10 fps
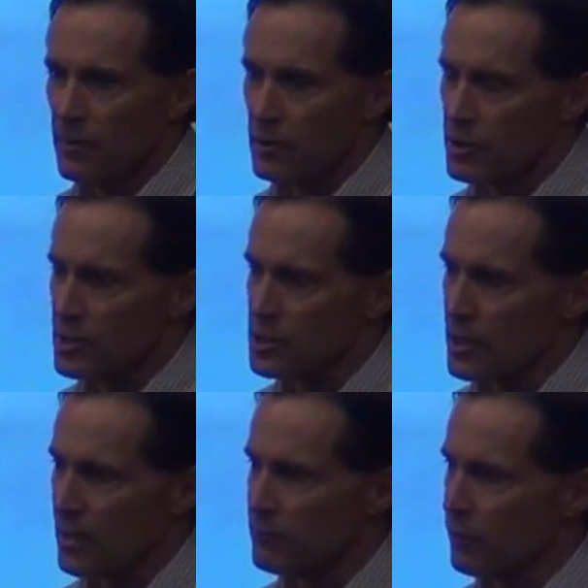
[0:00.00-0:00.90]

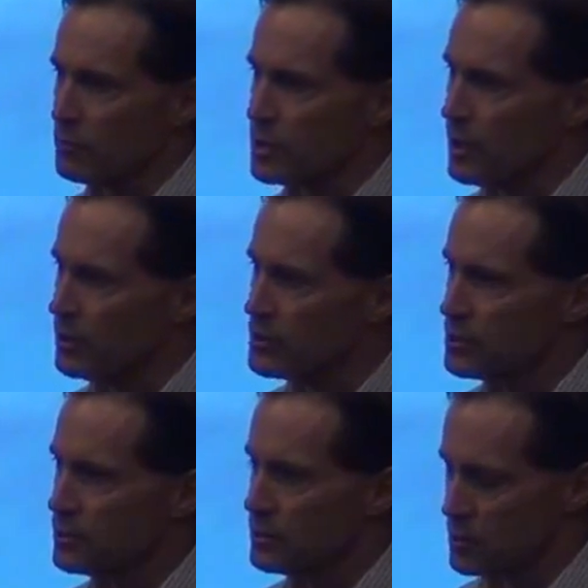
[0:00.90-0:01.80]
Crustaceans can't form
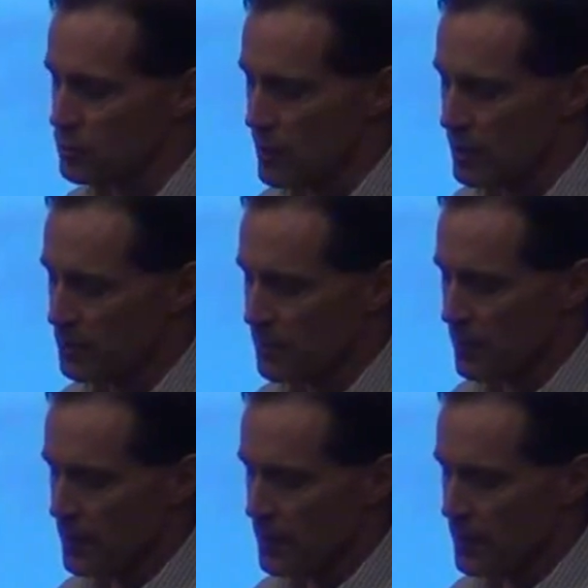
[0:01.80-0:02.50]
shells as well.